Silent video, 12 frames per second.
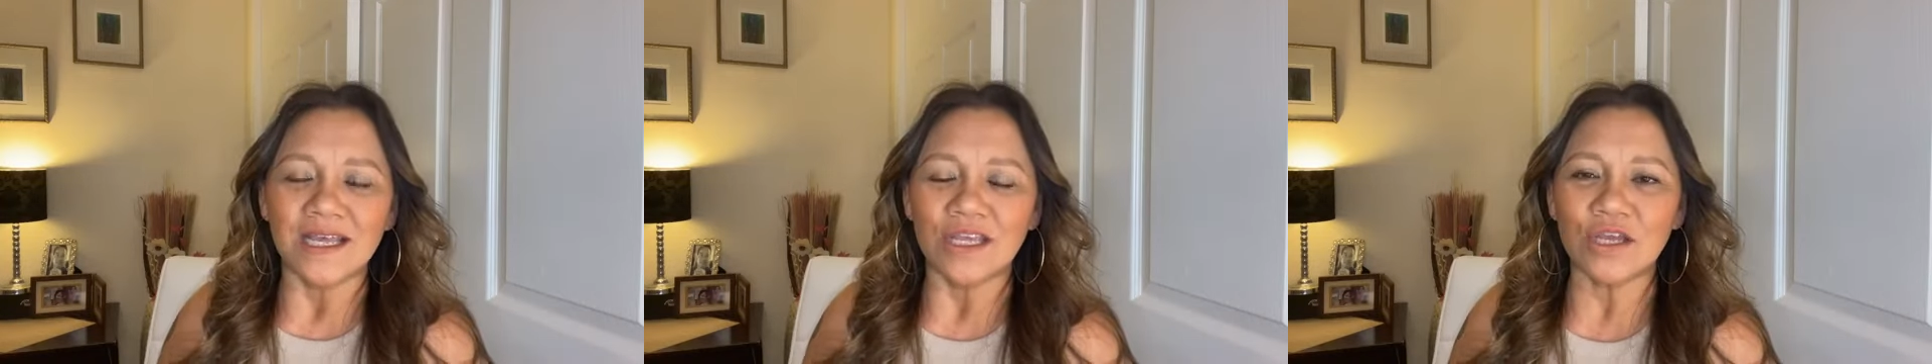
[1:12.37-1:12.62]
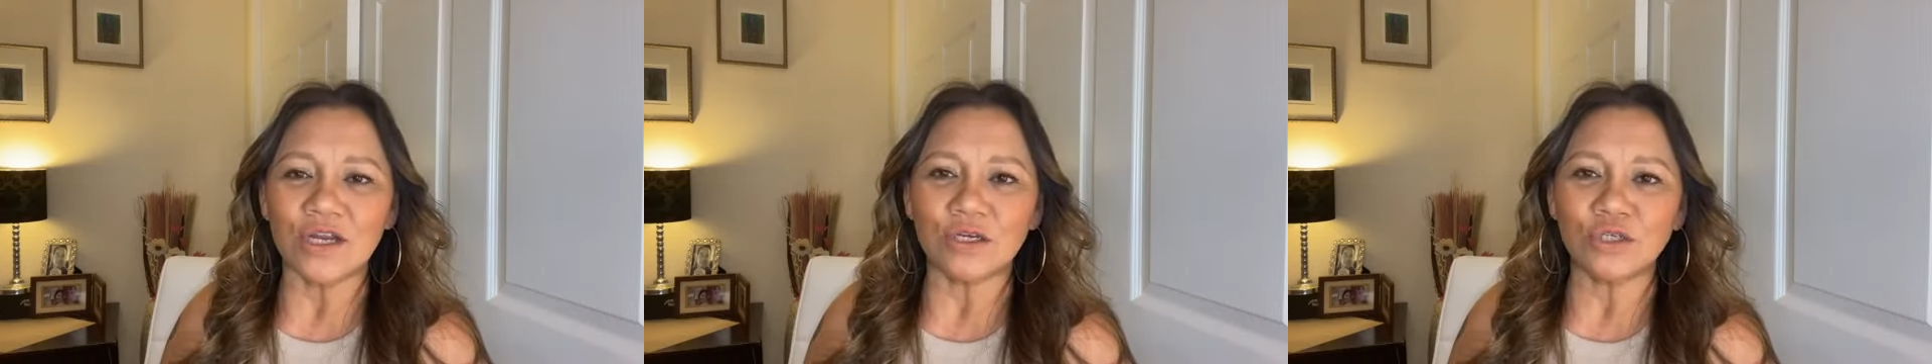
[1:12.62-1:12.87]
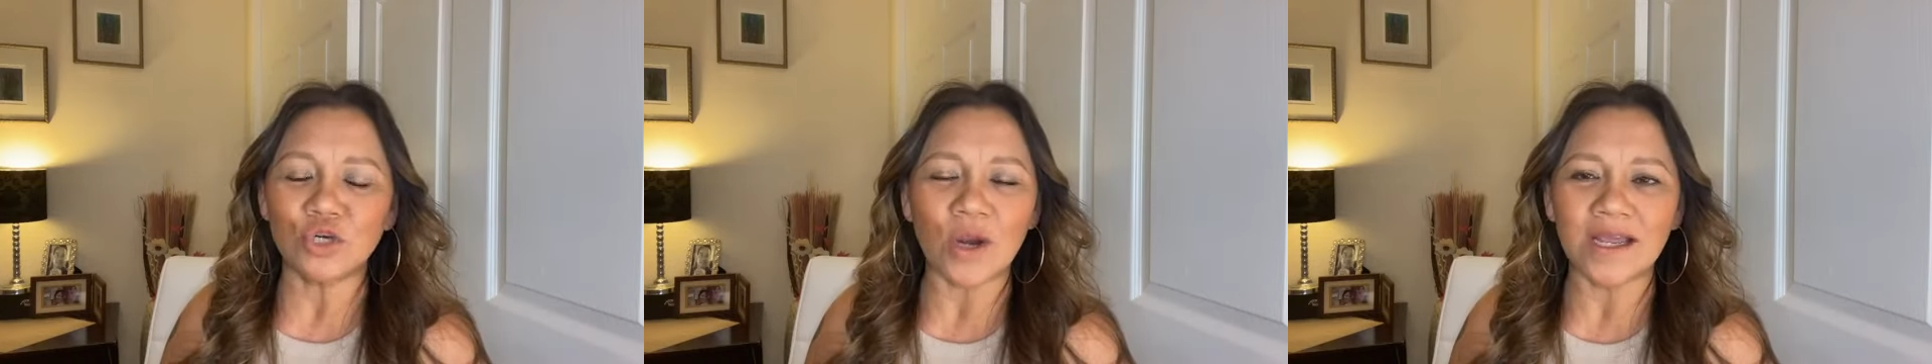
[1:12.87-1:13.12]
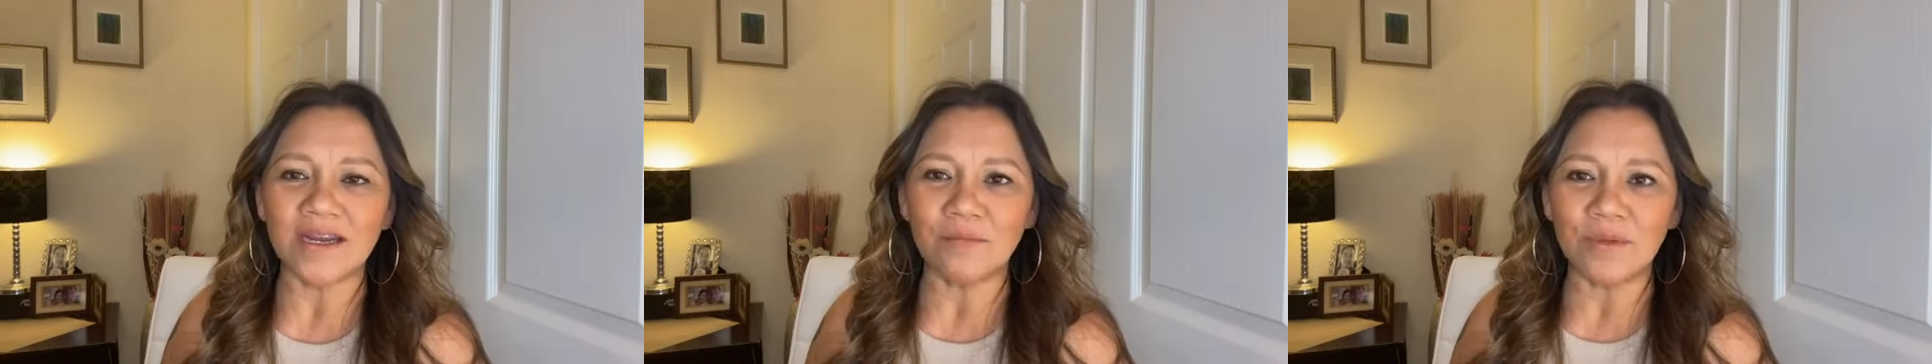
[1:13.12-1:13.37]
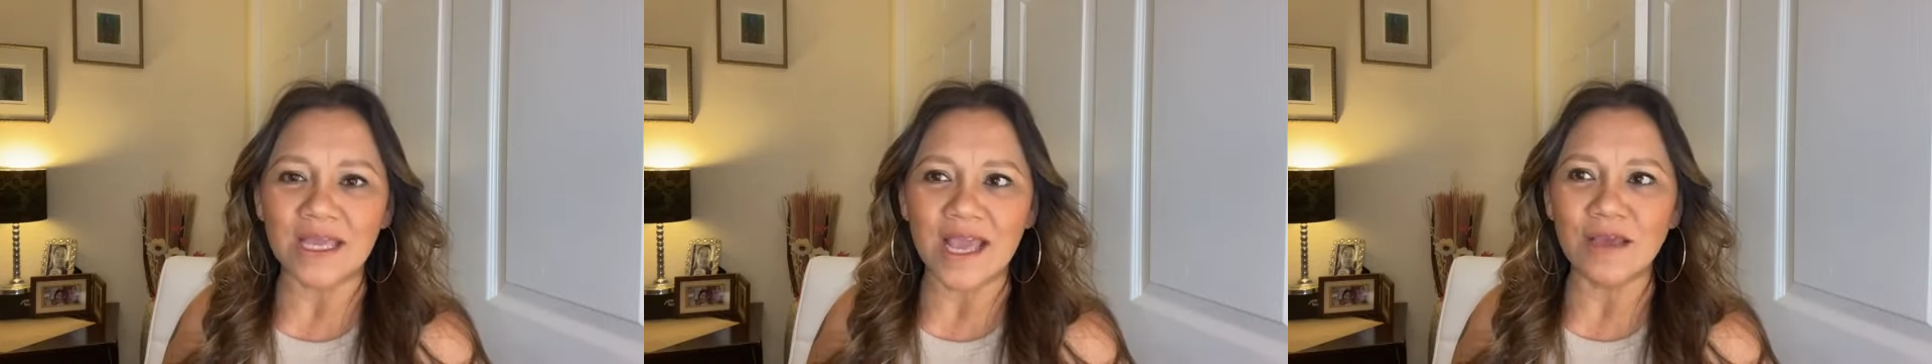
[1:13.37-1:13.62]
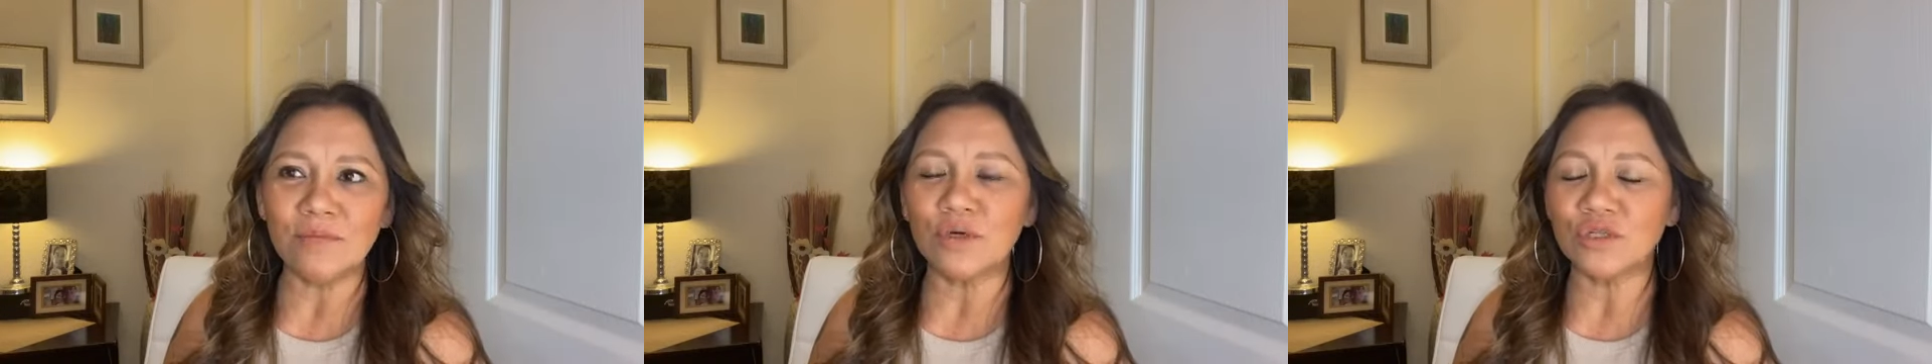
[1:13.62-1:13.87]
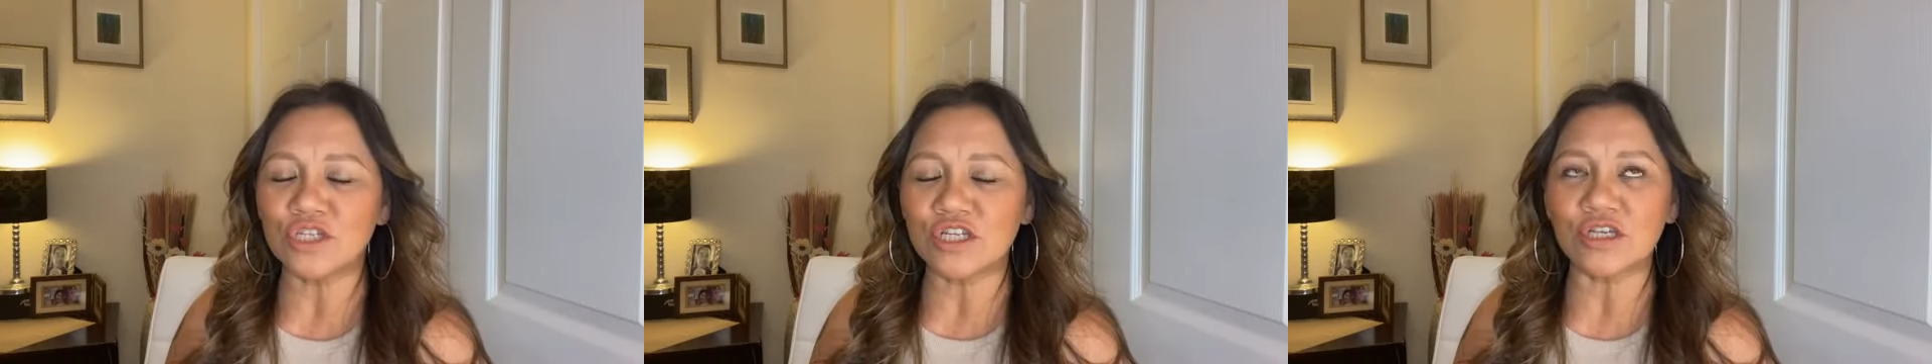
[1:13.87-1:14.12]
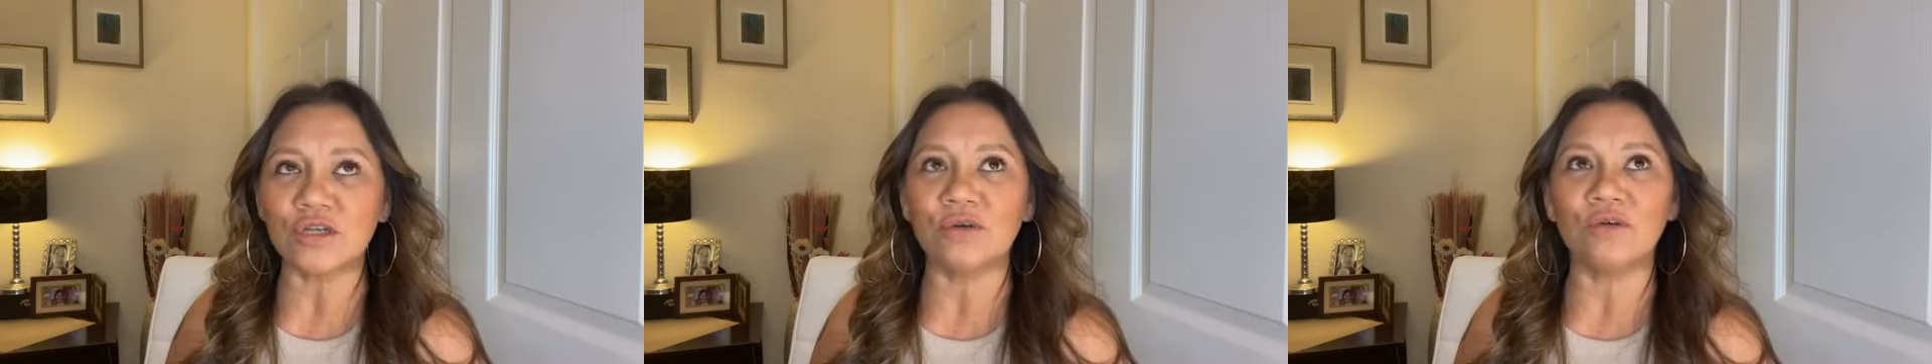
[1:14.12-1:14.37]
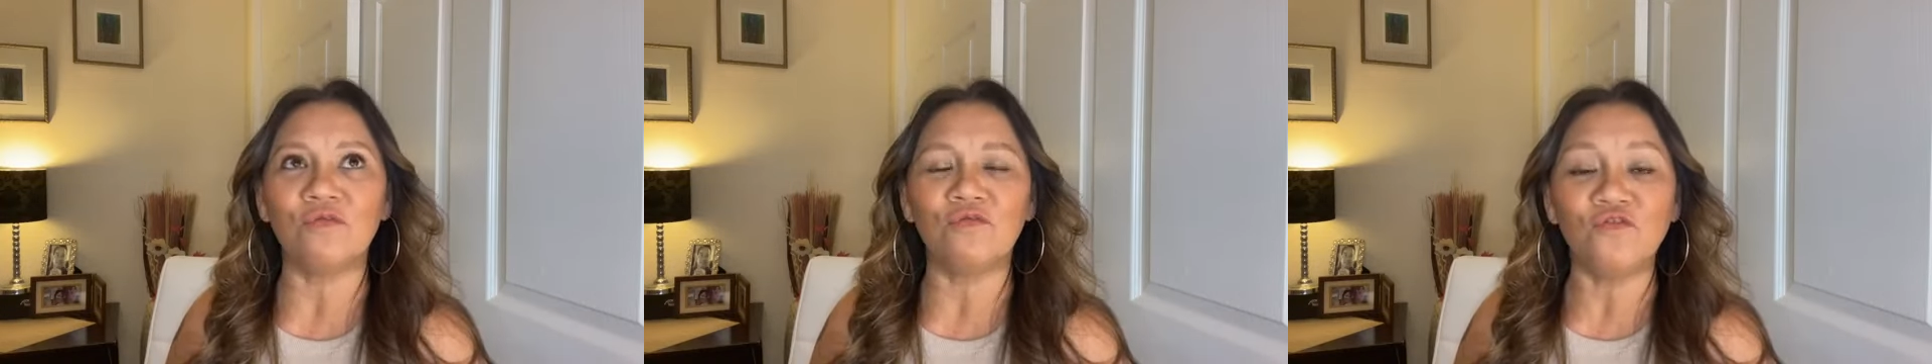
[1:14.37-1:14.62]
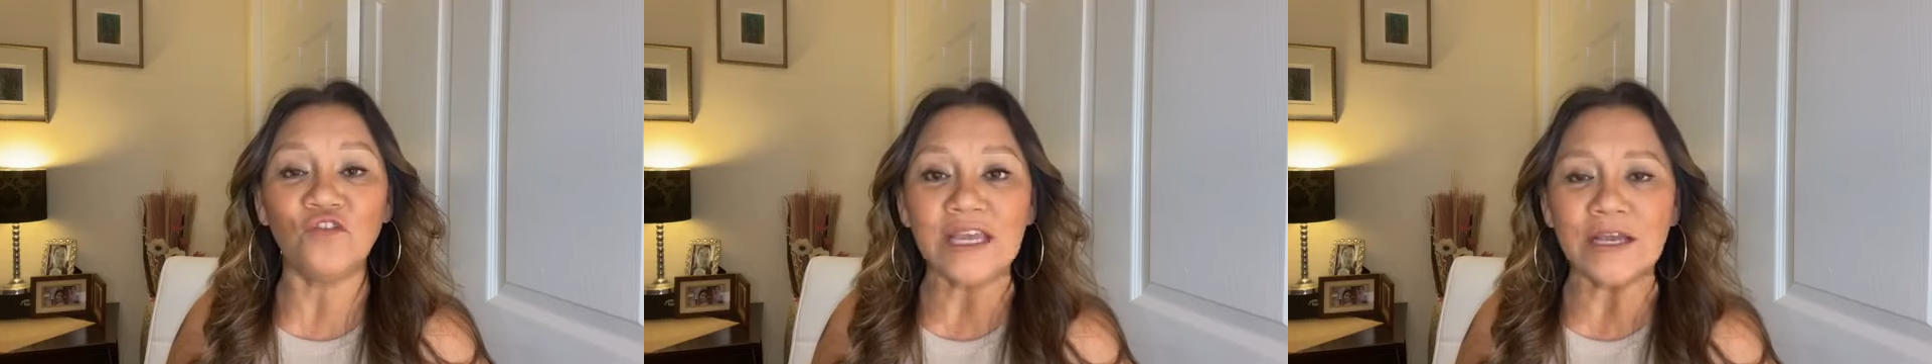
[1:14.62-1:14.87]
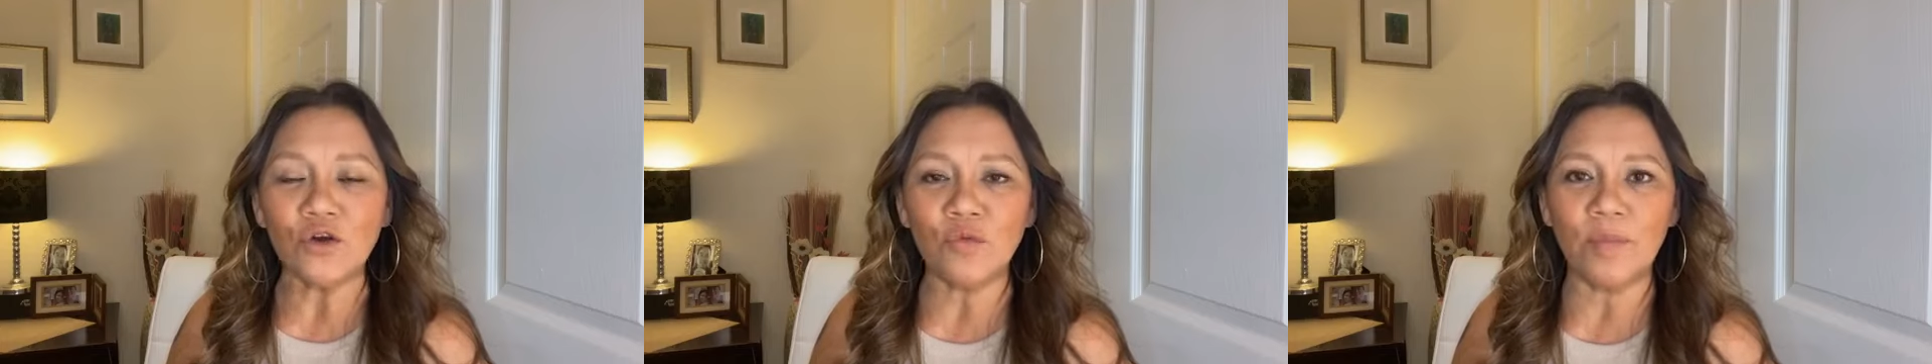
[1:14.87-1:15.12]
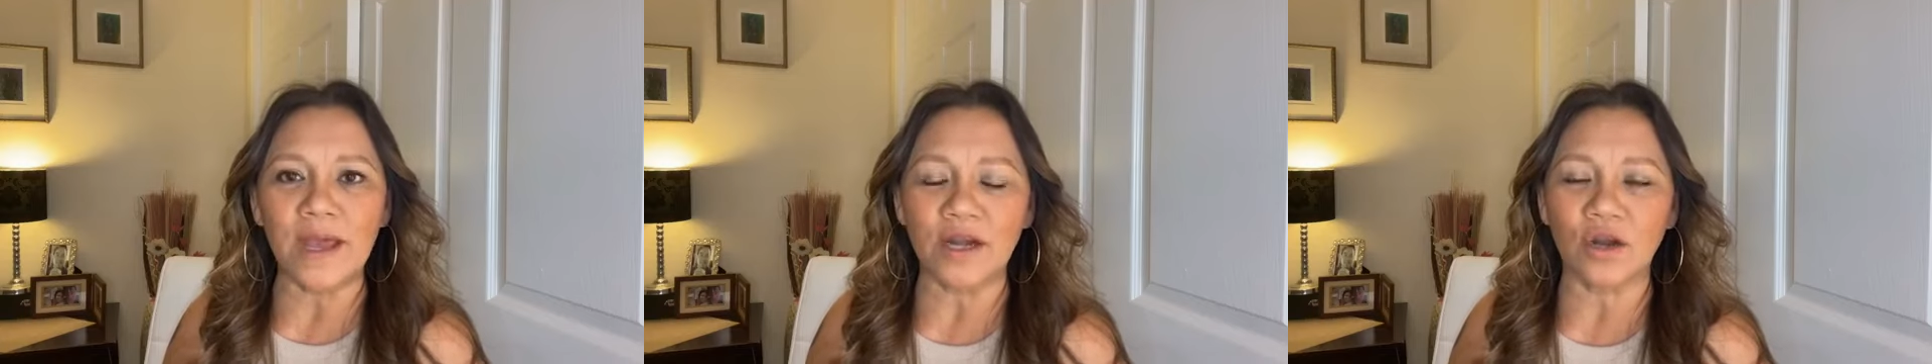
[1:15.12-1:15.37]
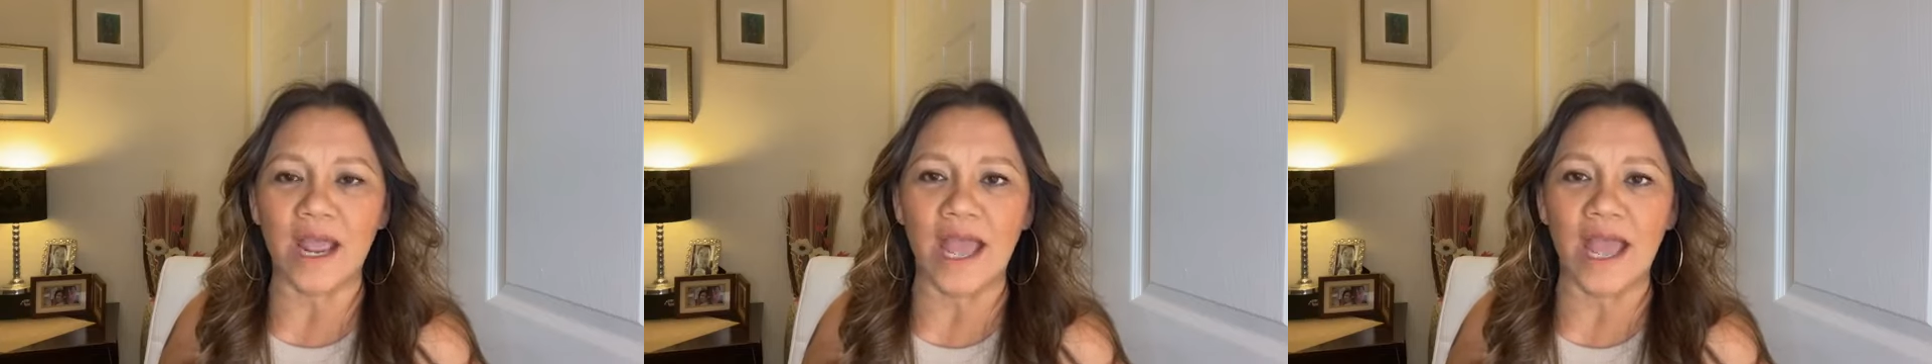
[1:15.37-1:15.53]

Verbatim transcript: you know, trying to be able to feel better,